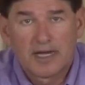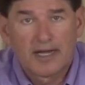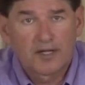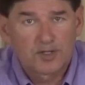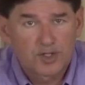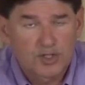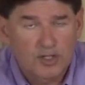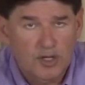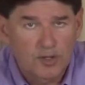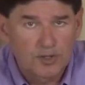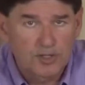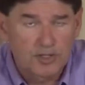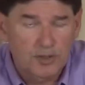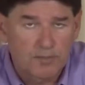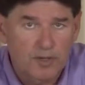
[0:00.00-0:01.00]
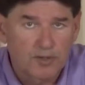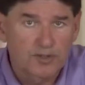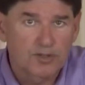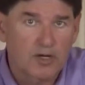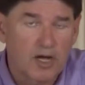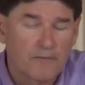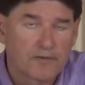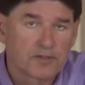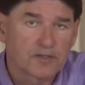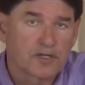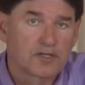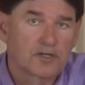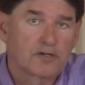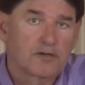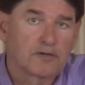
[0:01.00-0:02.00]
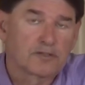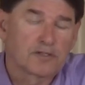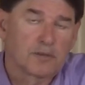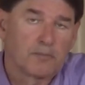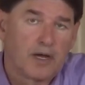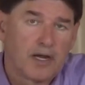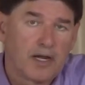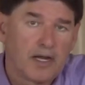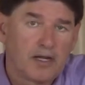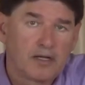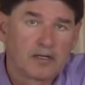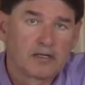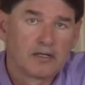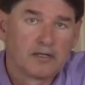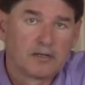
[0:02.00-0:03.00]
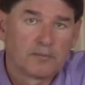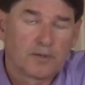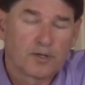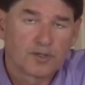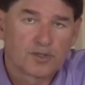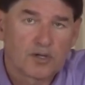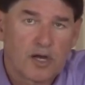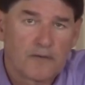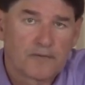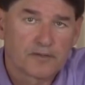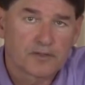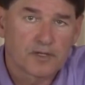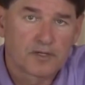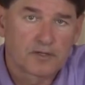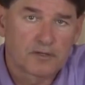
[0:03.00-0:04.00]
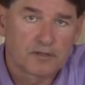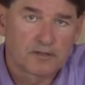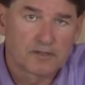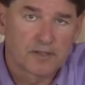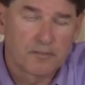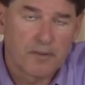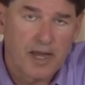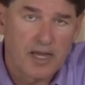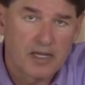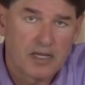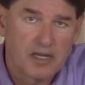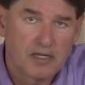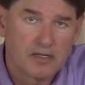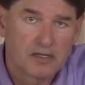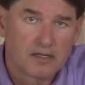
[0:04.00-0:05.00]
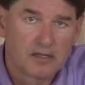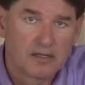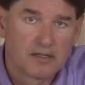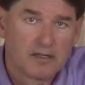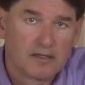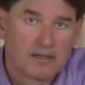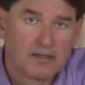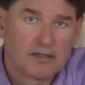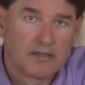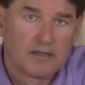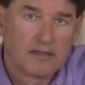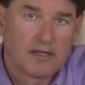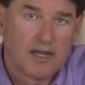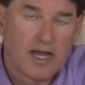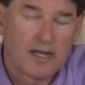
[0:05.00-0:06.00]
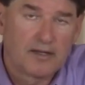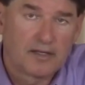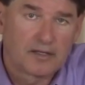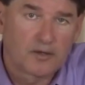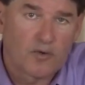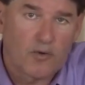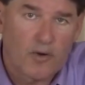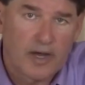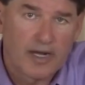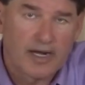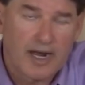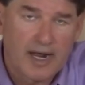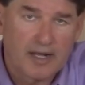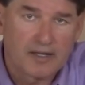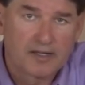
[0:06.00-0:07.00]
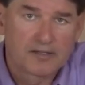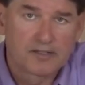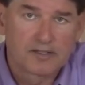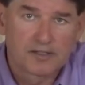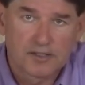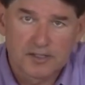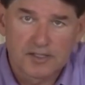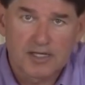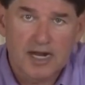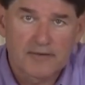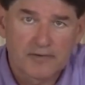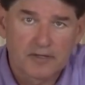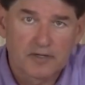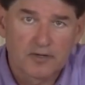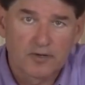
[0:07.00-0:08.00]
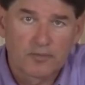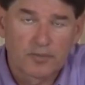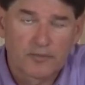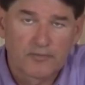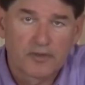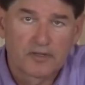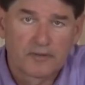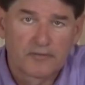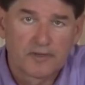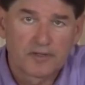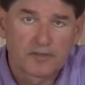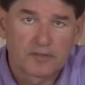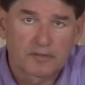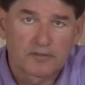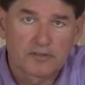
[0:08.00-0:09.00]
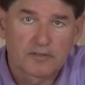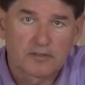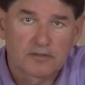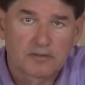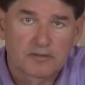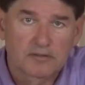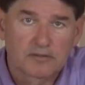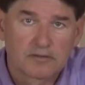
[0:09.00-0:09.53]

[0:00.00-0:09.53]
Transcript: Now that shows that the post office controls the money, post office controls the banking, and that the Hawaiian Islands is a sovereign group of individuals.